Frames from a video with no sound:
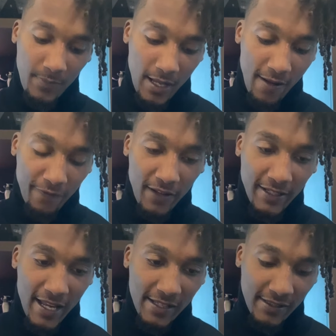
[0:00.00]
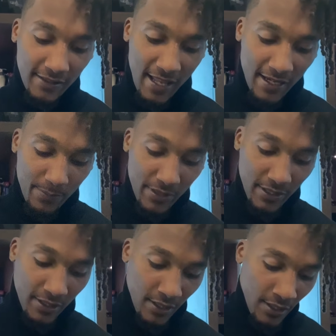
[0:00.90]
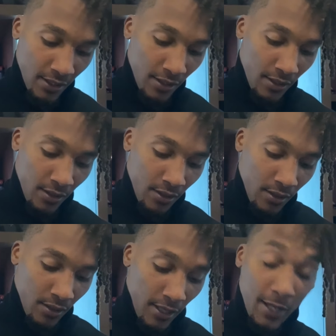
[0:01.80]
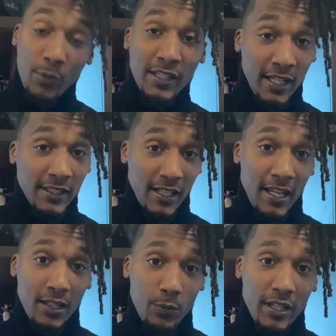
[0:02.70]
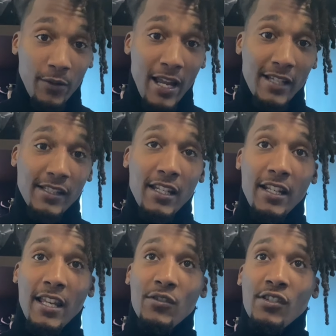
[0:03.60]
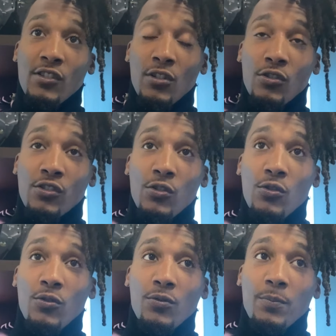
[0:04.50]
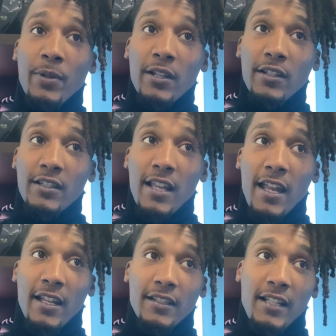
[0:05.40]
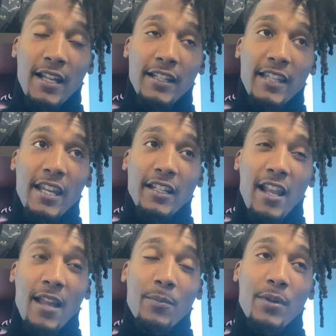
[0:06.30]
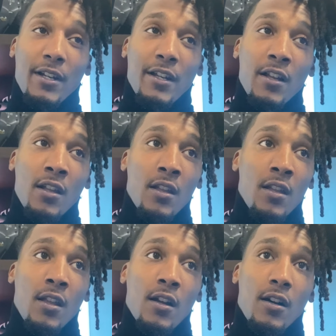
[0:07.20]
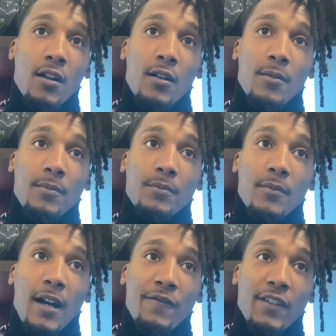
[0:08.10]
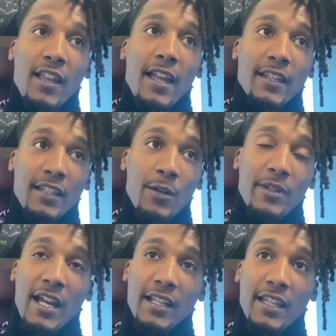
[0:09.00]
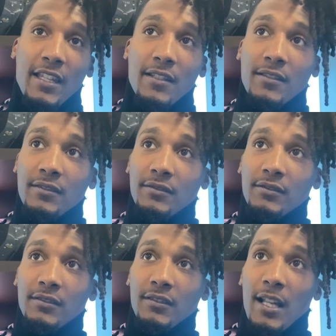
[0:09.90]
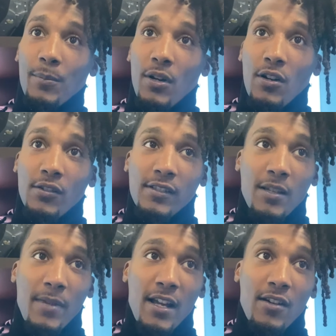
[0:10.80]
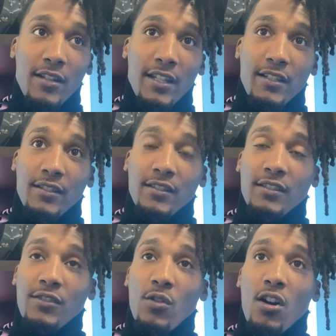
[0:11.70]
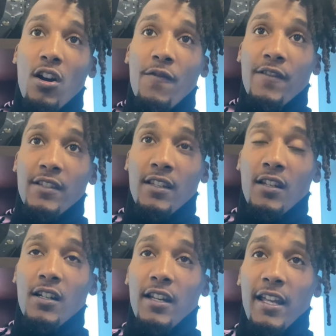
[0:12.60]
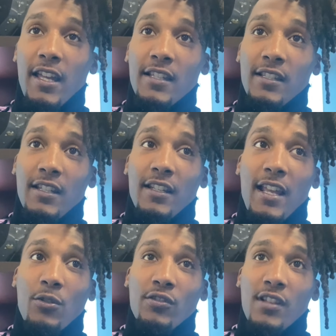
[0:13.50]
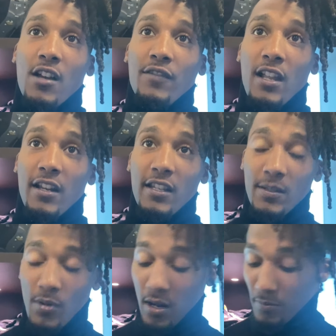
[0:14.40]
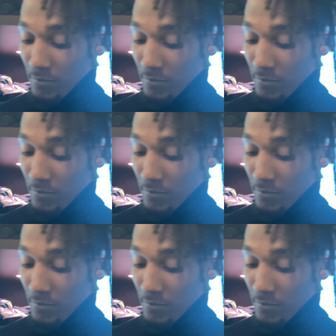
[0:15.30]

I feel like that could be and we did today. We actually did today. It was just those two penalties that negated that. But I feel like, yeah, we got to get that ball somehow into our offense hands, and that will solve a lot of these problems.